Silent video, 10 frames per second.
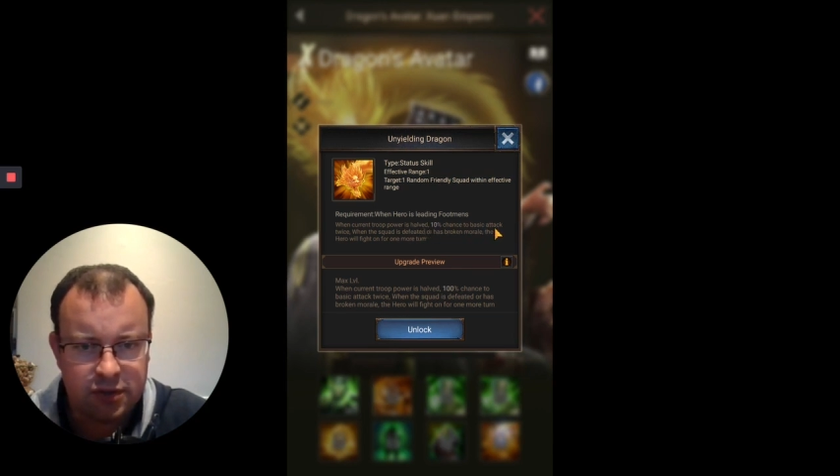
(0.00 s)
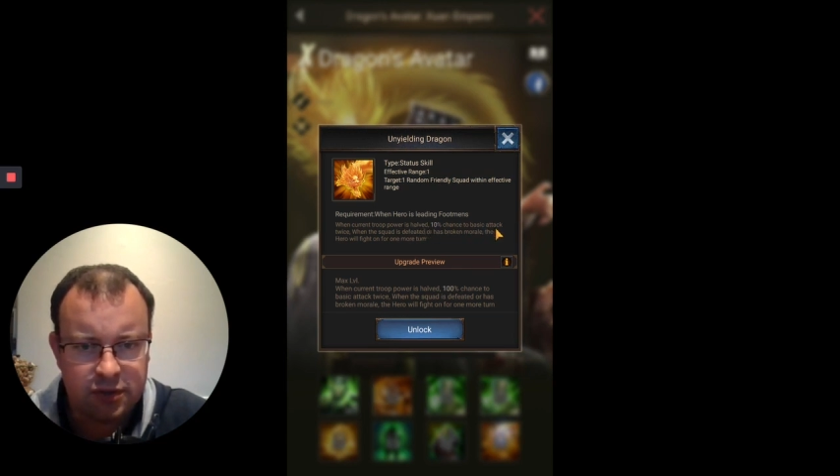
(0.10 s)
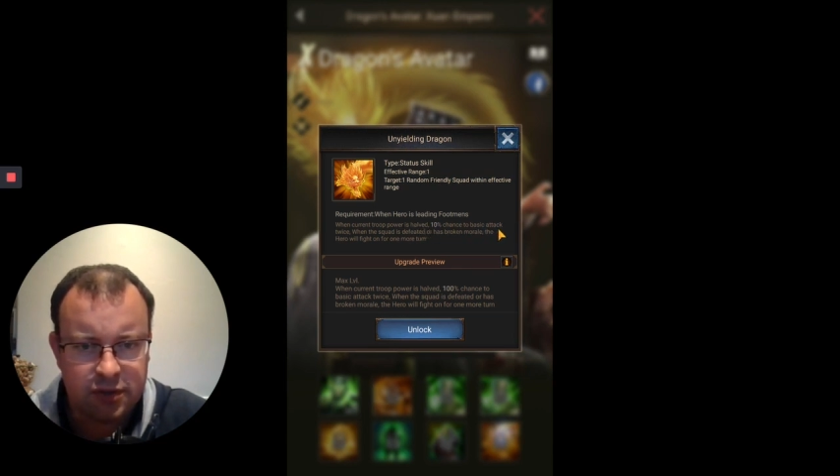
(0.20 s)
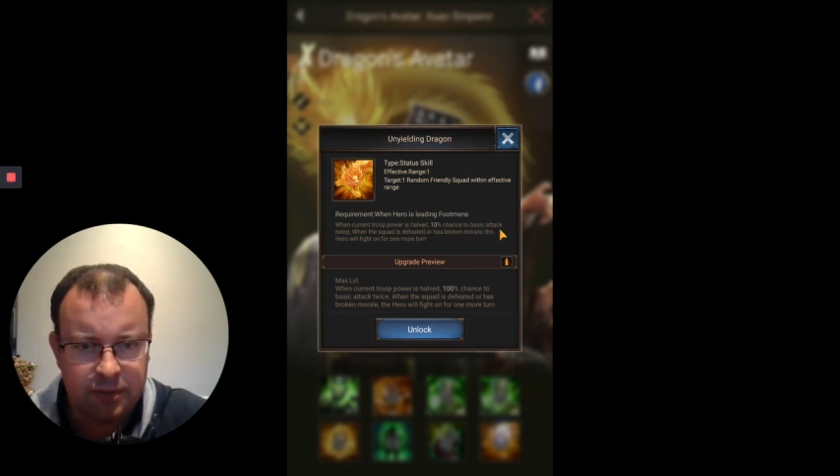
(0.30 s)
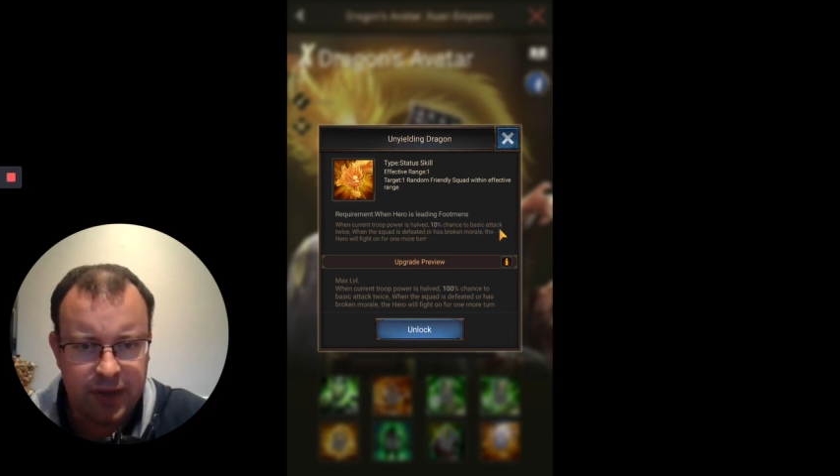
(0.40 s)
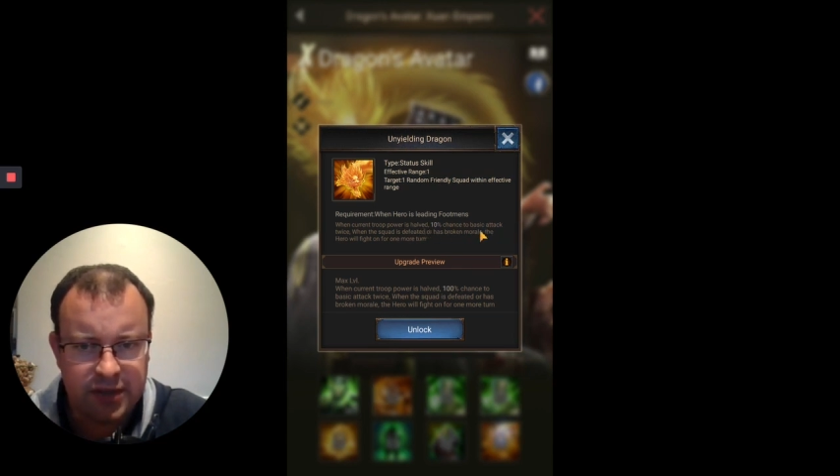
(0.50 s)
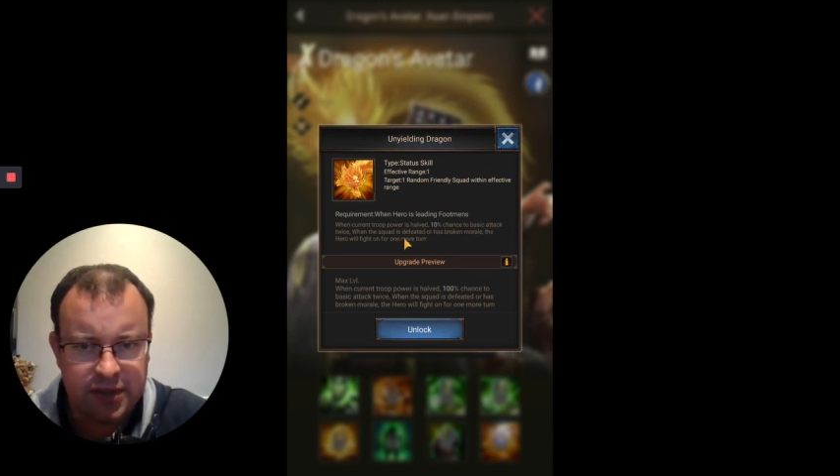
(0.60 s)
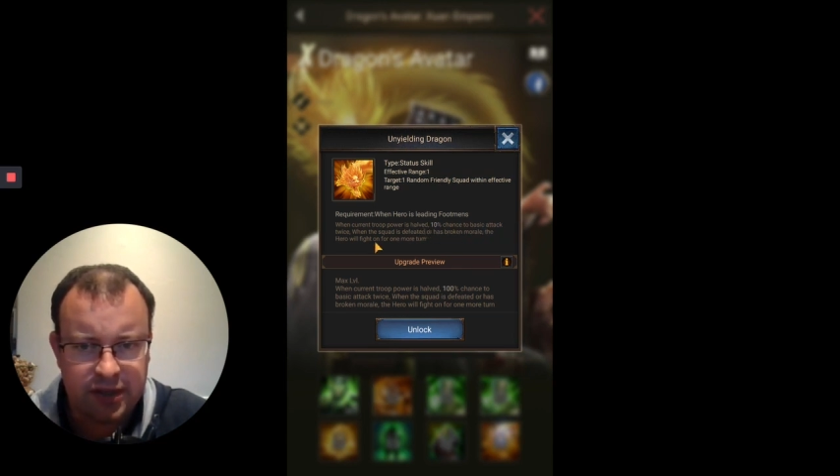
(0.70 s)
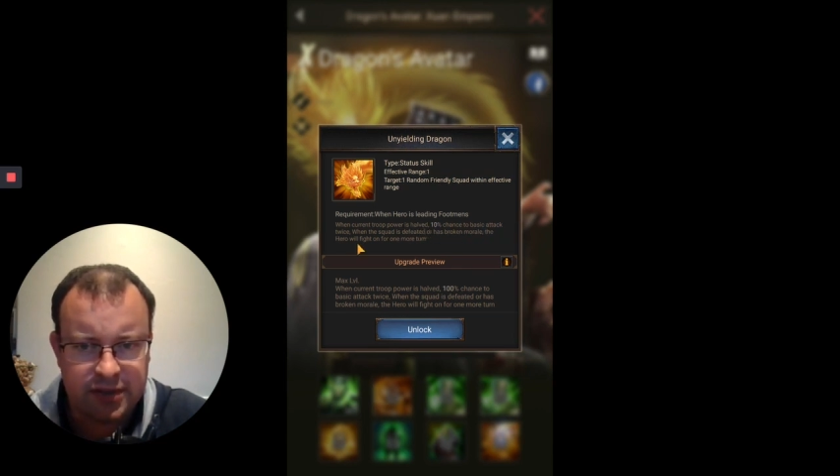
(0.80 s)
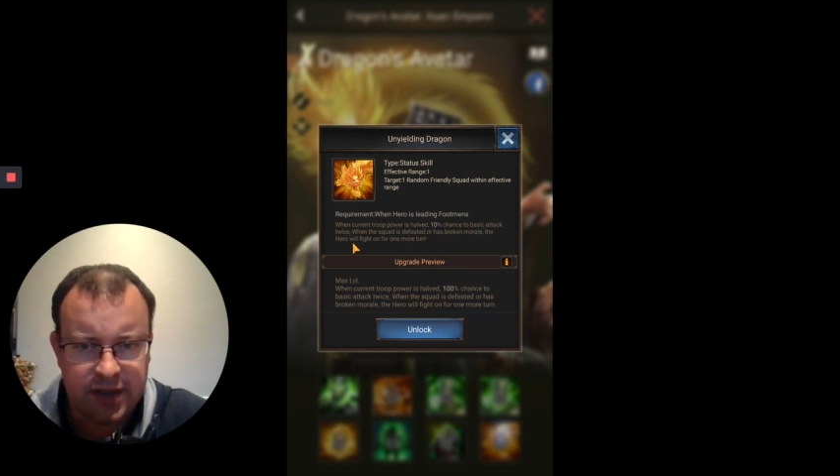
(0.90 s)
to basic
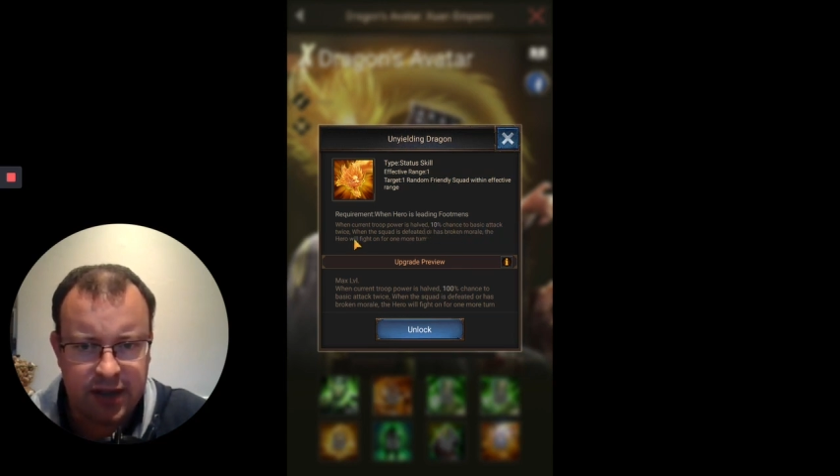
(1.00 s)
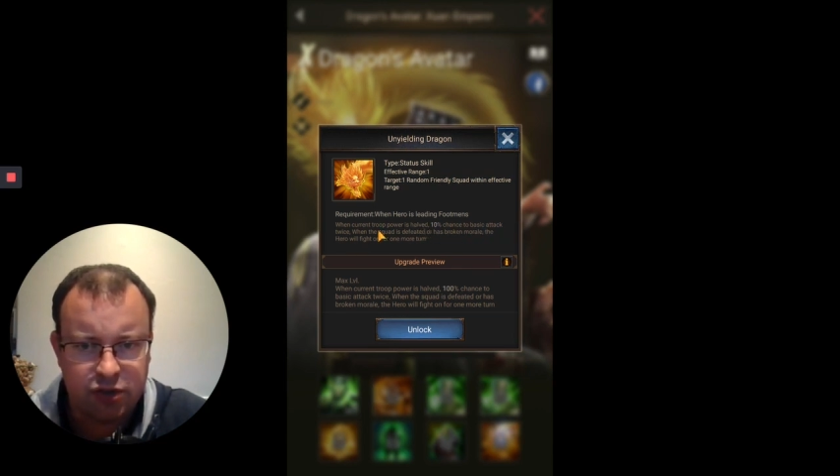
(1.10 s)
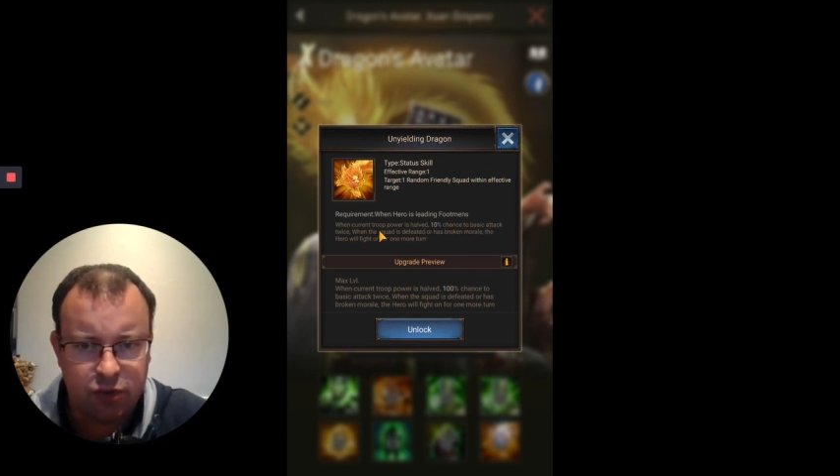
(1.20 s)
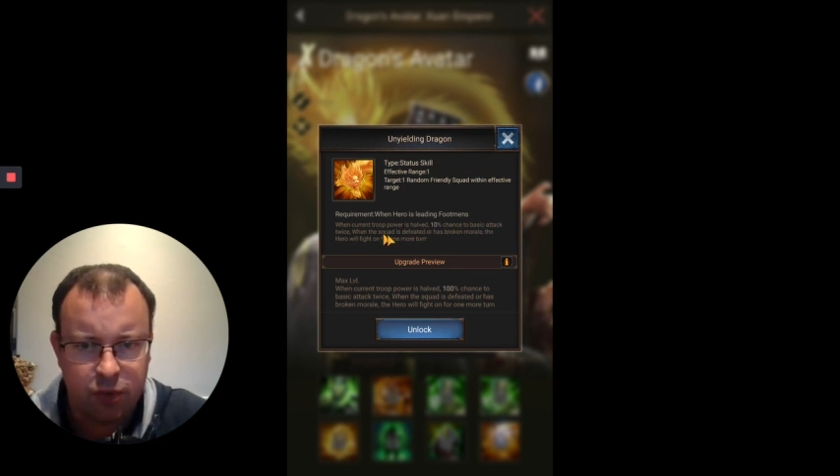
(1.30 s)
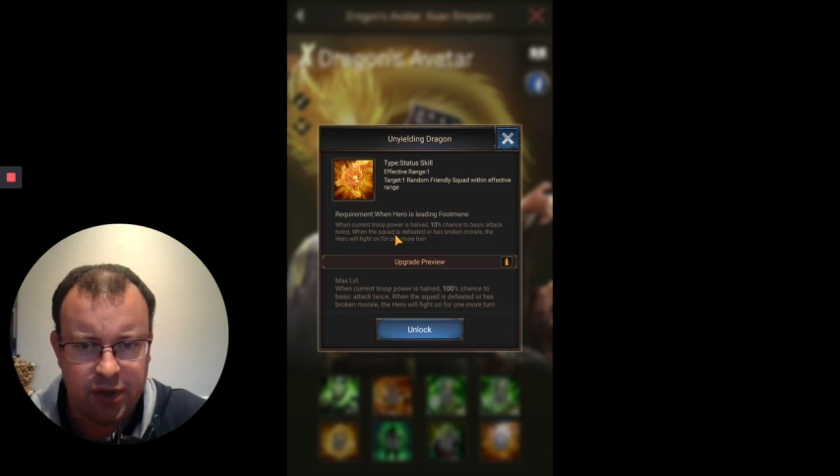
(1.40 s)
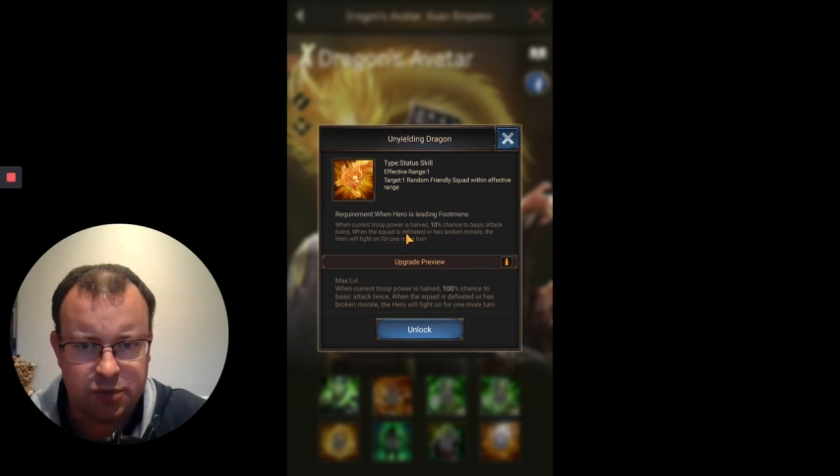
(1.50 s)
attack twice.